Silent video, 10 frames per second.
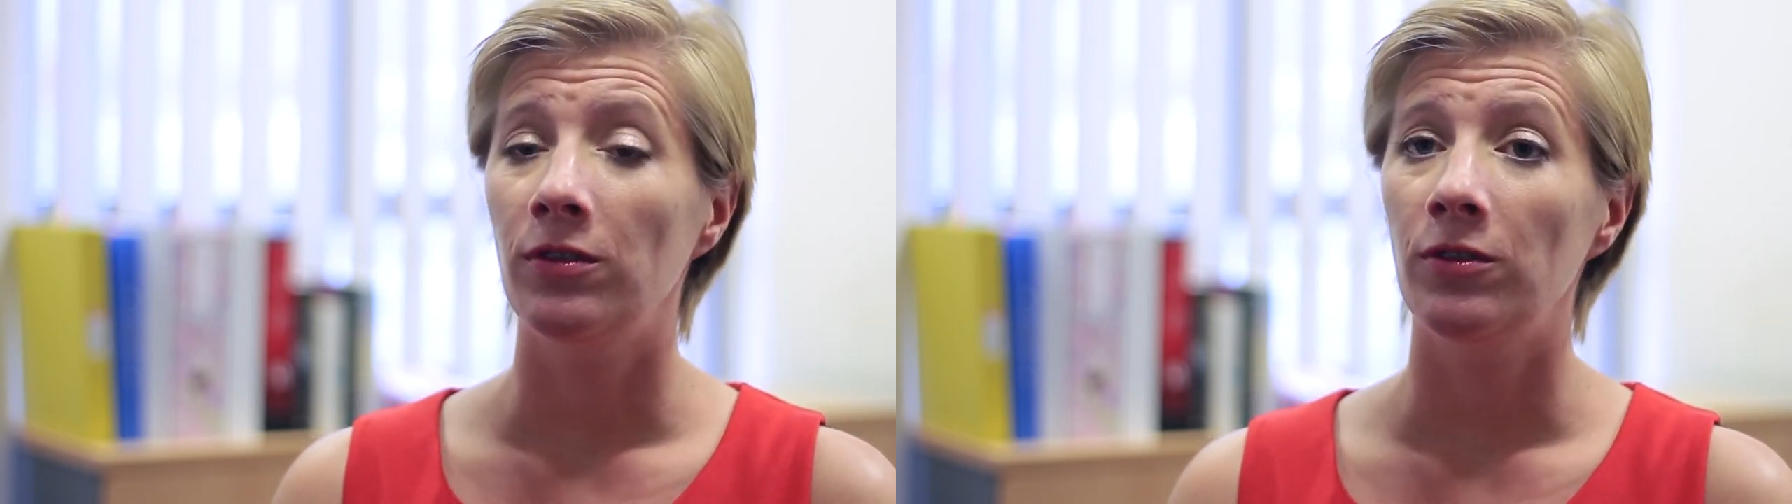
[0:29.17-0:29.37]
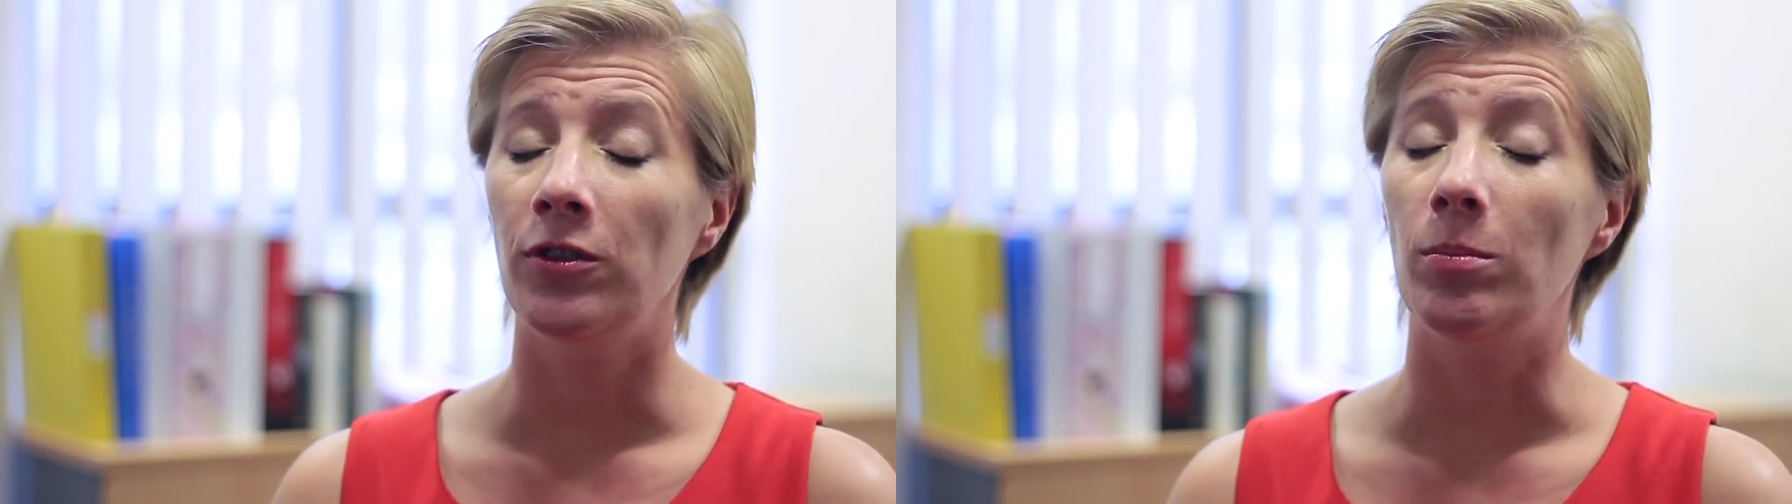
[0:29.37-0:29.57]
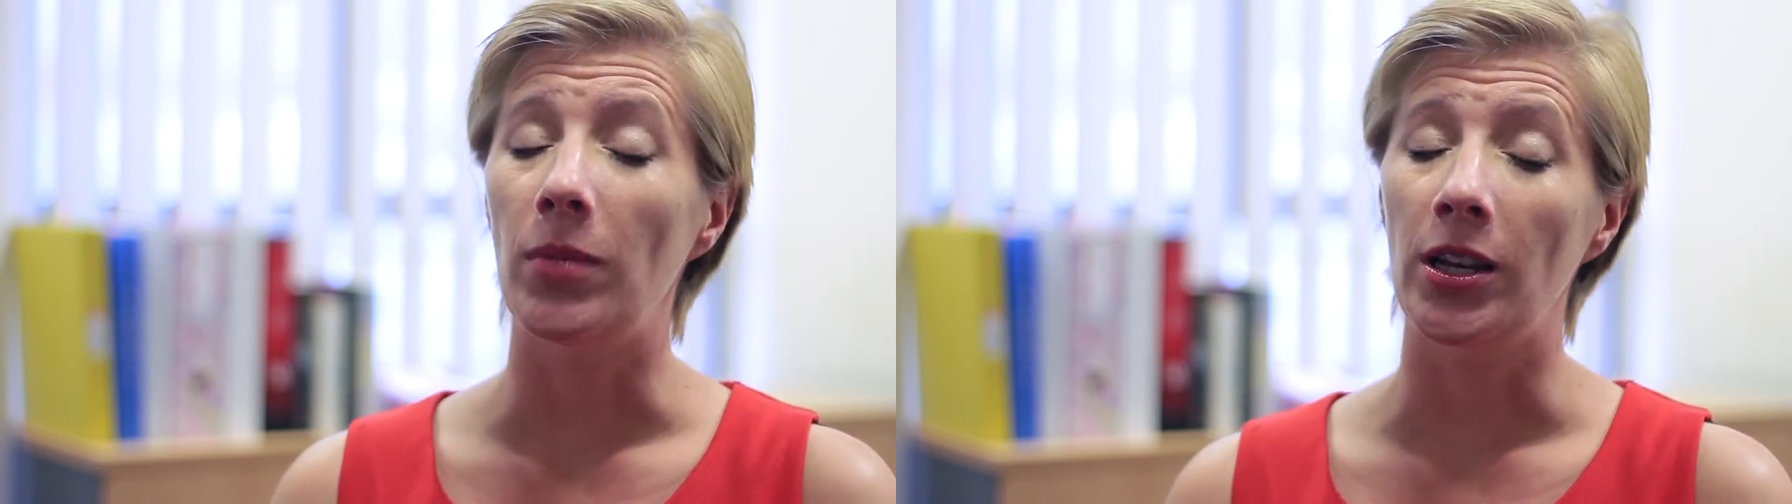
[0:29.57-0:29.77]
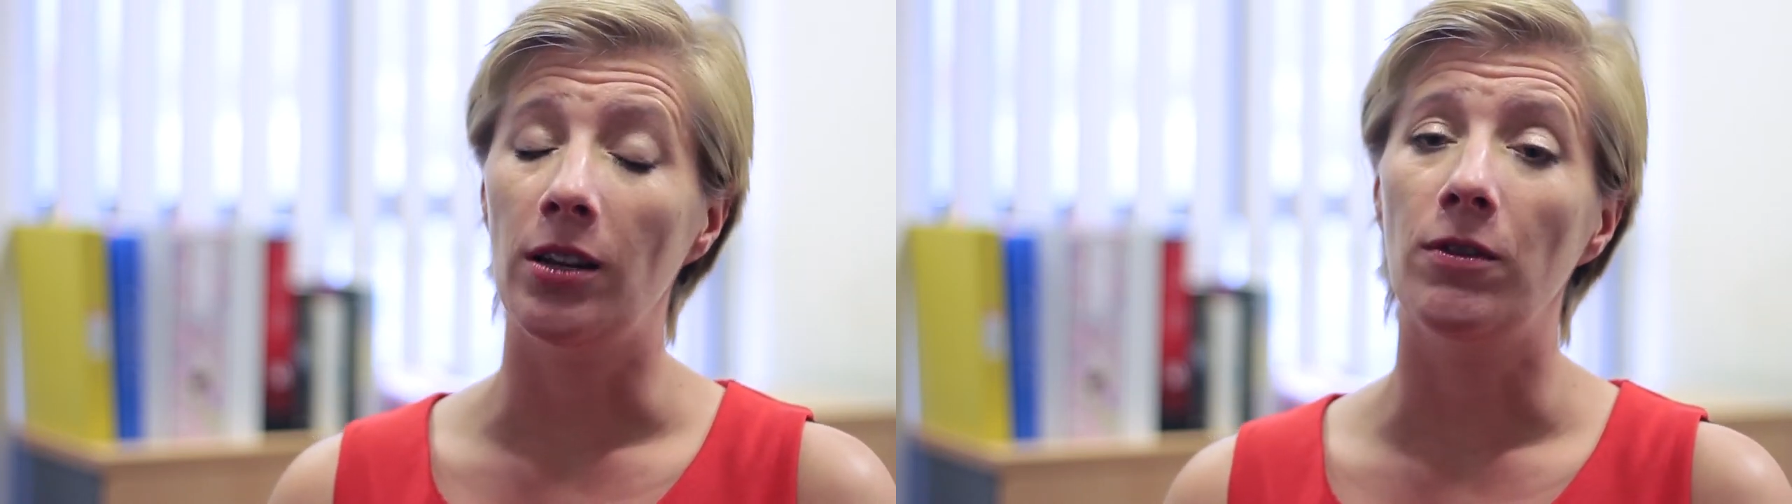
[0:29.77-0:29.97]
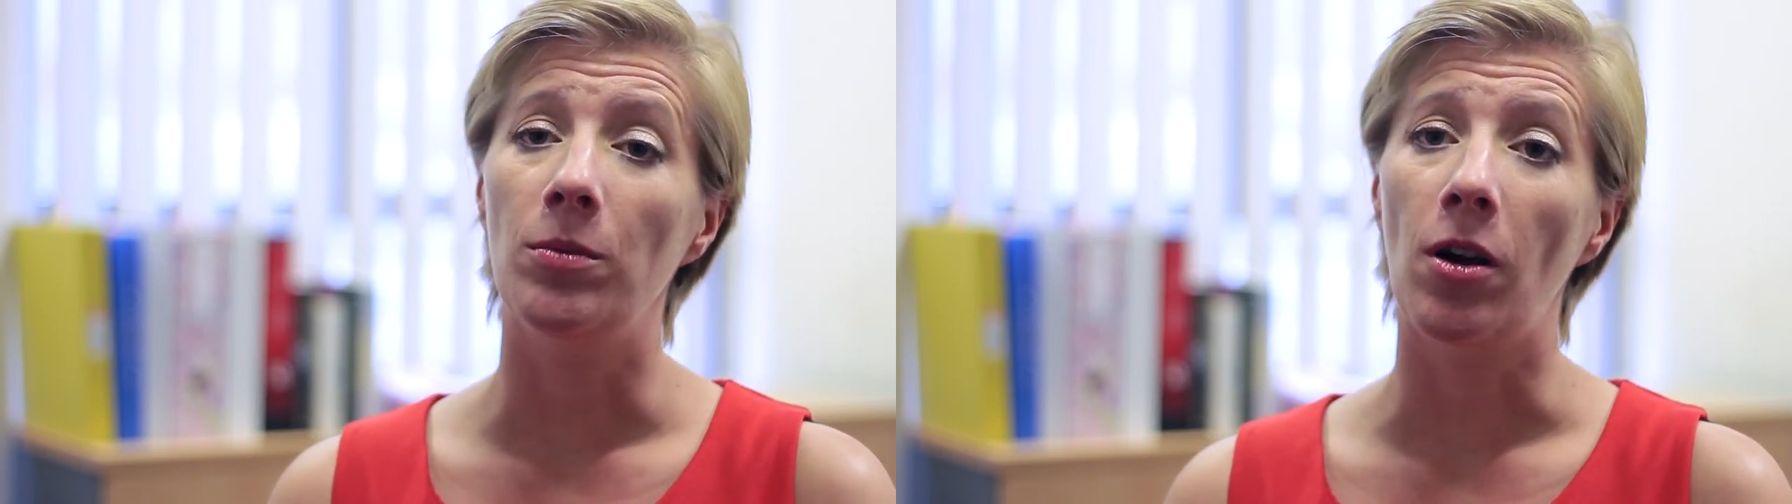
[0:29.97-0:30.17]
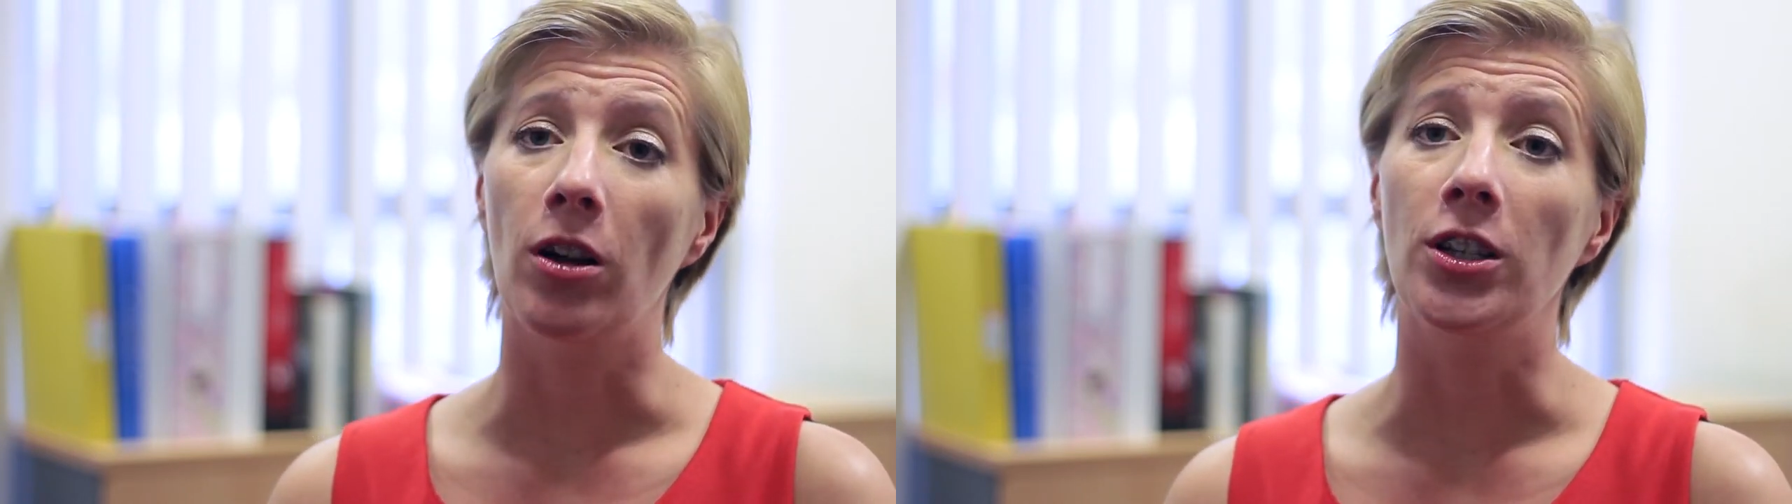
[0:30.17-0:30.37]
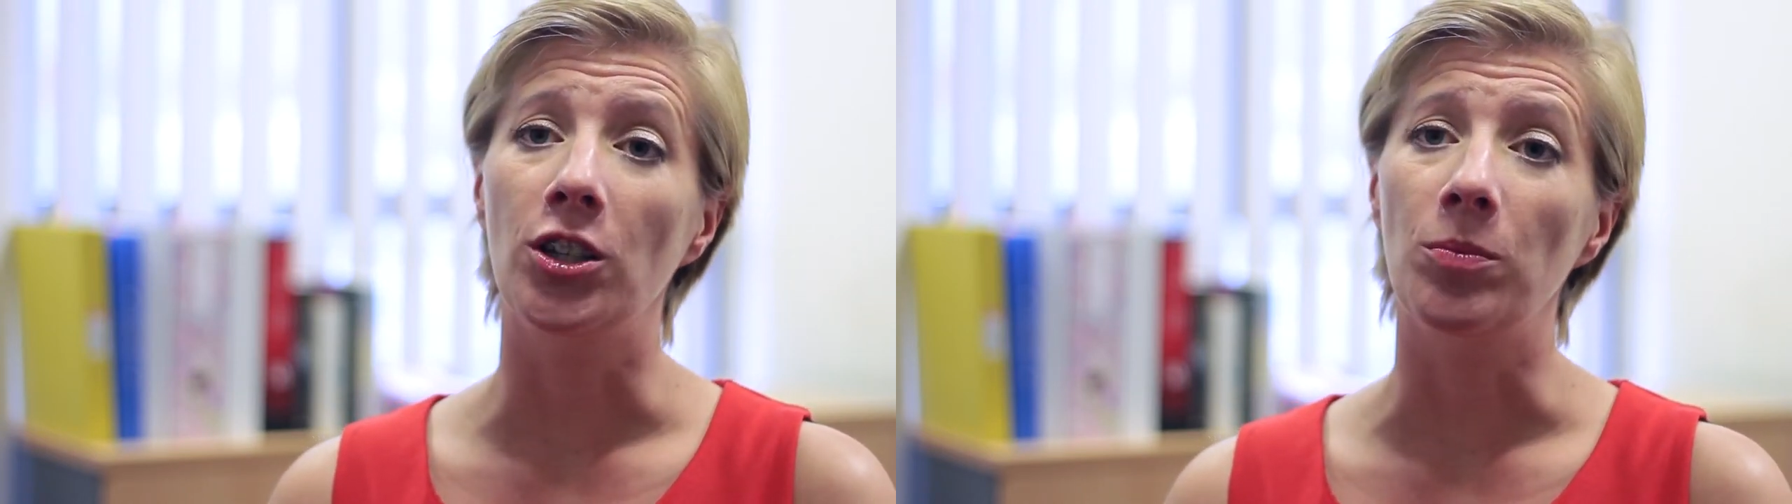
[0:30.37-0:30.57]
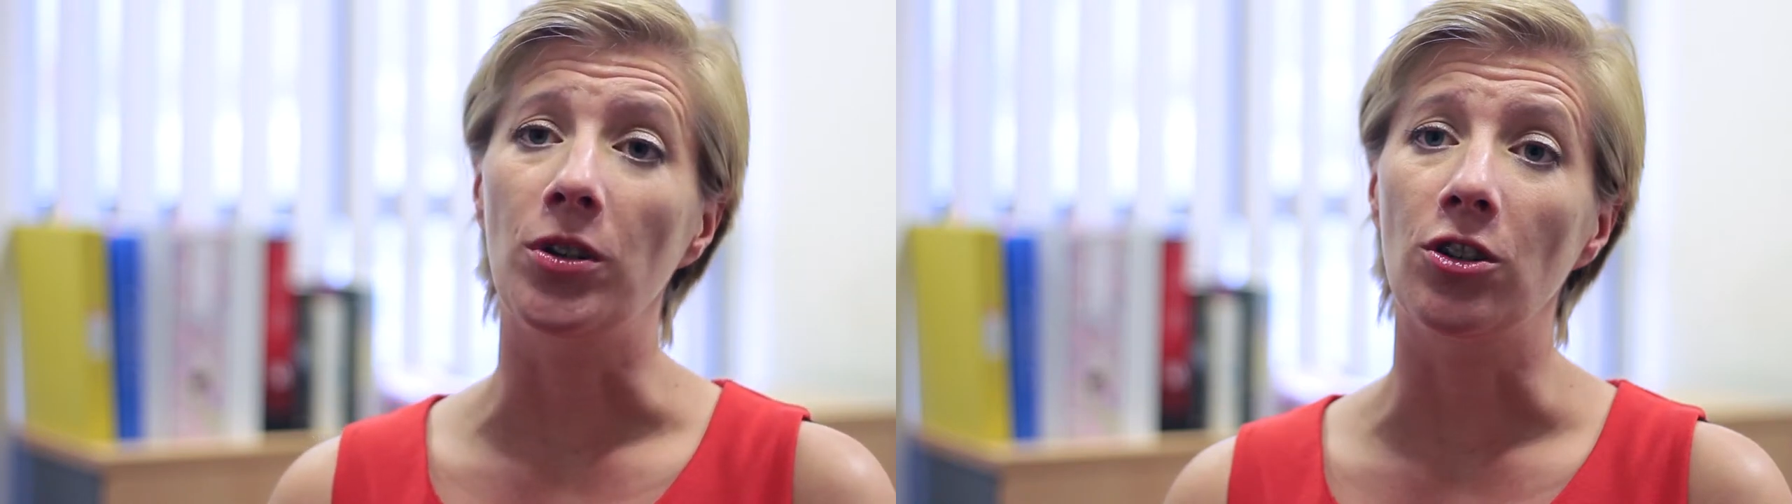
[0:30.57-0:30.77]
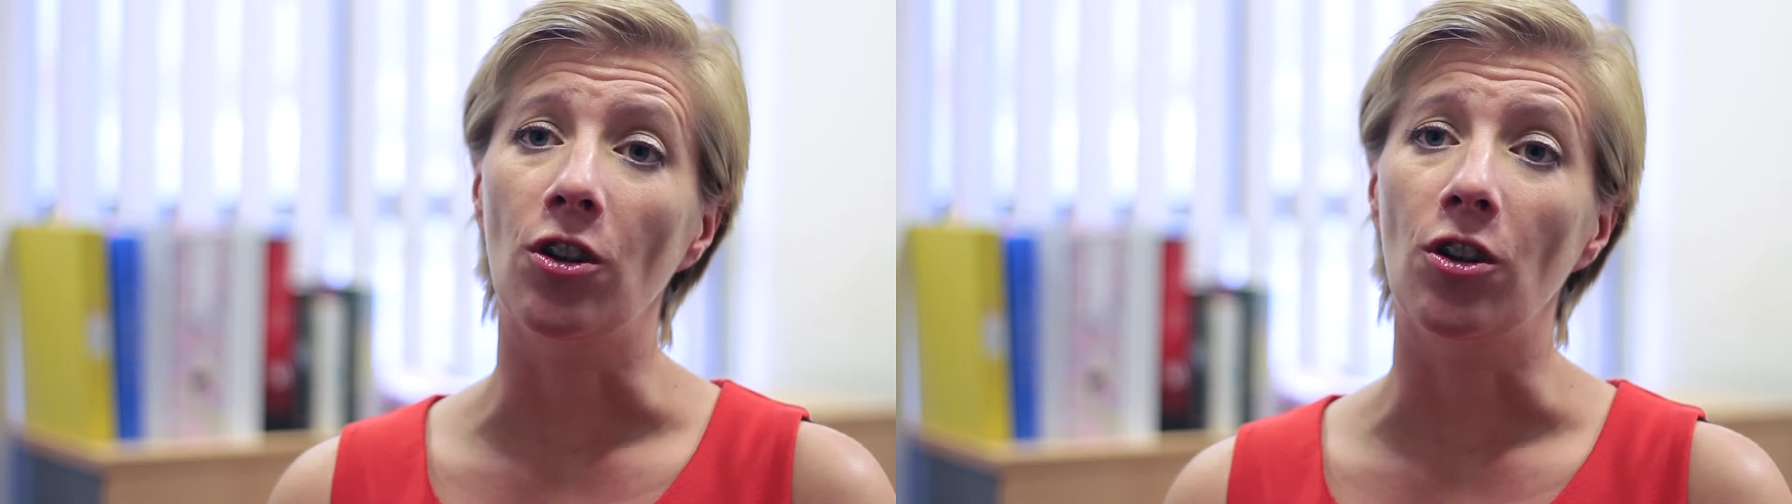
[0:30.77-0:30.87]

for many of the participants